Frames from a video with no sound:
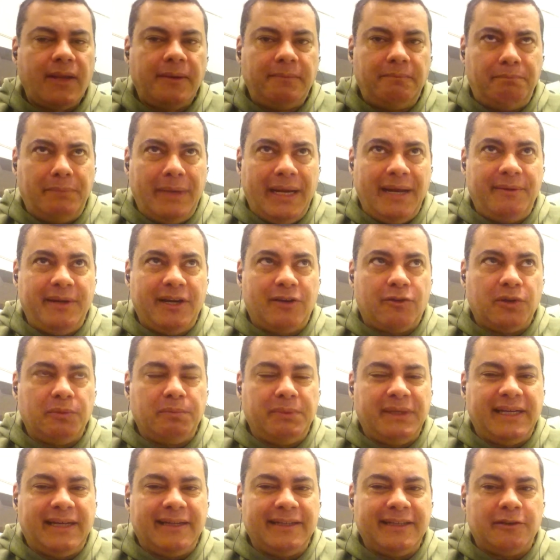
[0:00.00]
Maybe it could
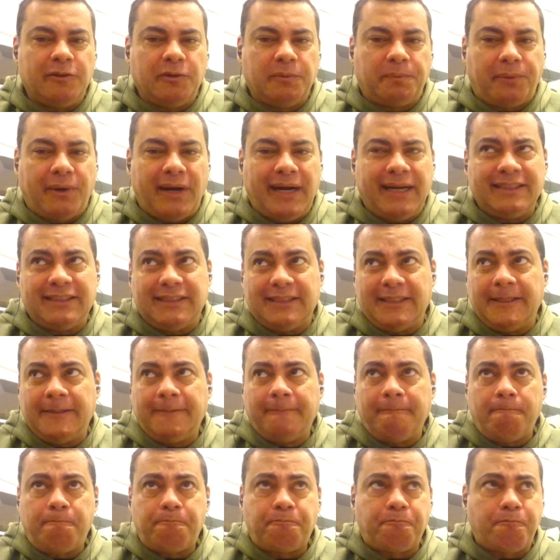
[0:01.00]
be a little pricey,
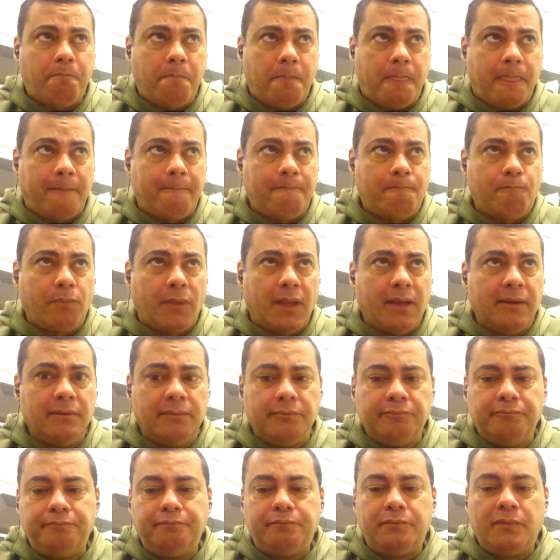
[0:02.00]

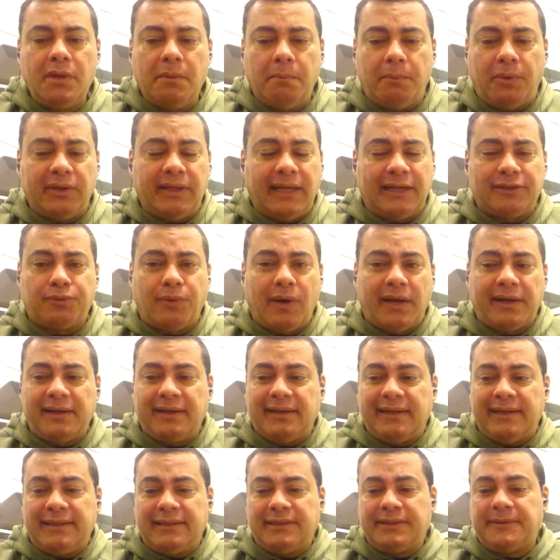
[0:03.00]
but that's what
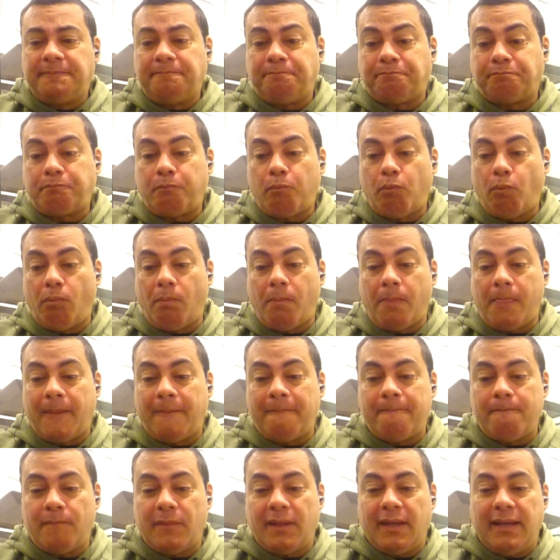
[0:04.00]
it is.
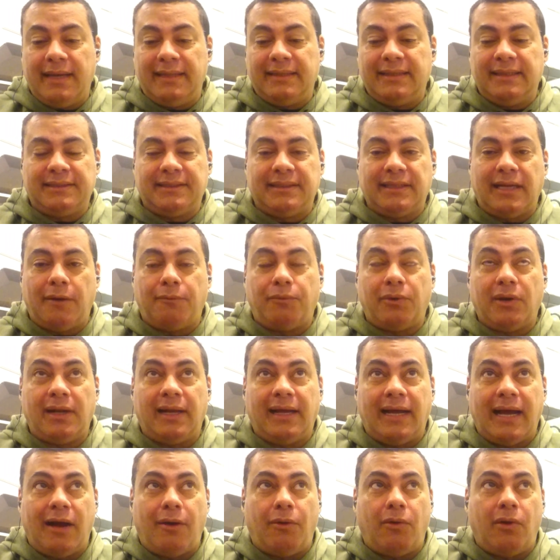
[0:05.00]
And this is
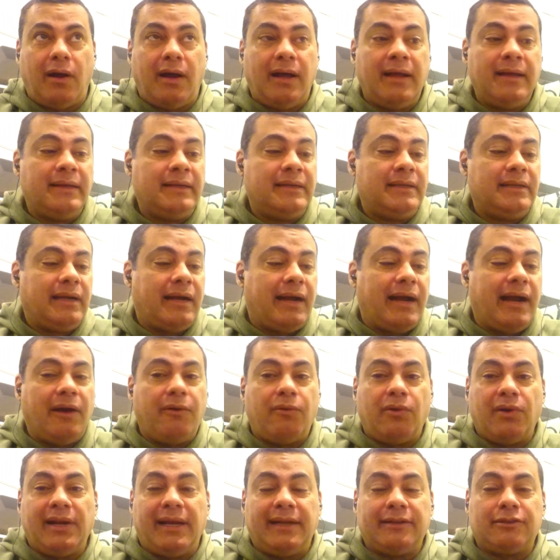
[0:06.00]
how I
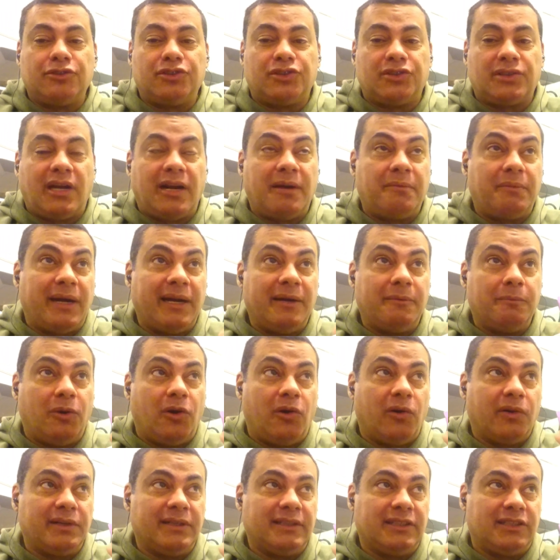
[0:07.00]
would like to start my
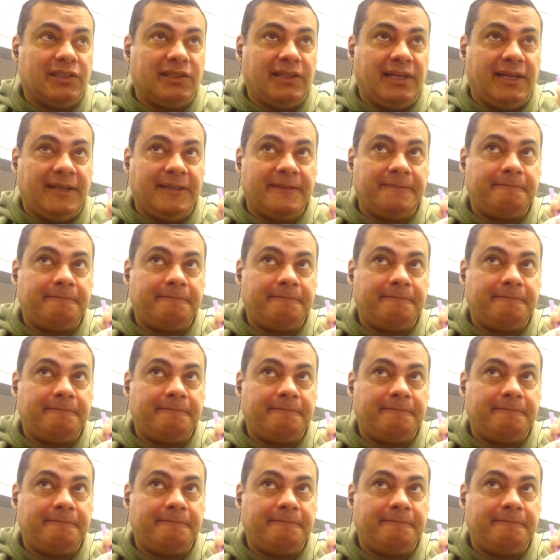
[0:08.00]
morning today.